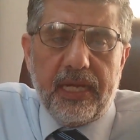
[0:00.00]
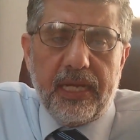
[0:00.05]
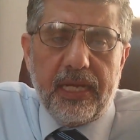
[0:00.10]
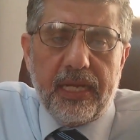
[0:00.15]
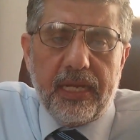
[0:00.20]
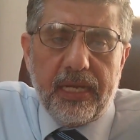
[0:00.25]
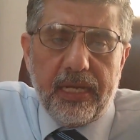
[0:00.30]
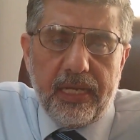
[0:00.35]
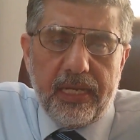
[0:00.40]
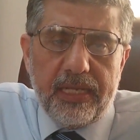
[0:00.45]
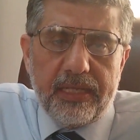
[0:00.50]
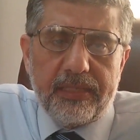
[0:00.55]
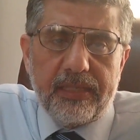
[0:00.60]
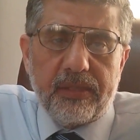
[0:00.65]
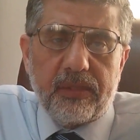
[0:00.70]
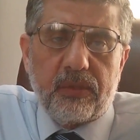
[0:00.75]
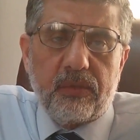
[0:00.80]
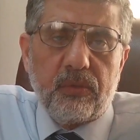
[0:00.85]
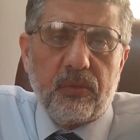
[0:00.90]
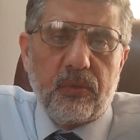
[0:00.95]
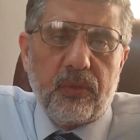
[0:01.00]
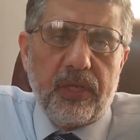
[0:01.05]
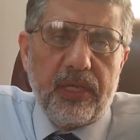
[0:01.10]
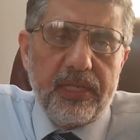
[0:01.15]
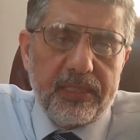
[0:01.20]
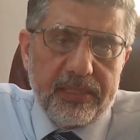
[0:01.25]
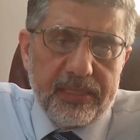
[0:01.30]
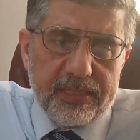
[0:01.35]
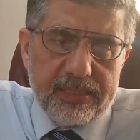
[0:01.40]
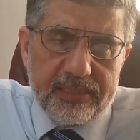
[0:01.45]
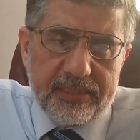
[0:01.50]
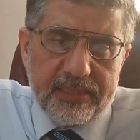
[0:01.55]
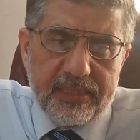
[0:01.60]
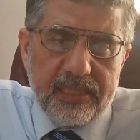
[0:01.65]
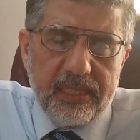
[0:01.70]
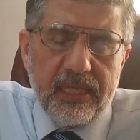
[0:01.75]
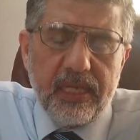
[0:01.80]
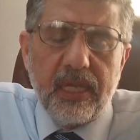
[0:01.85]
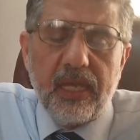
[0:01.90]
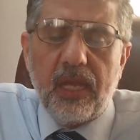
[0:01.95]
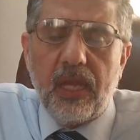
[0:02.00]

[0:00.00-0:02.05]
related to electricity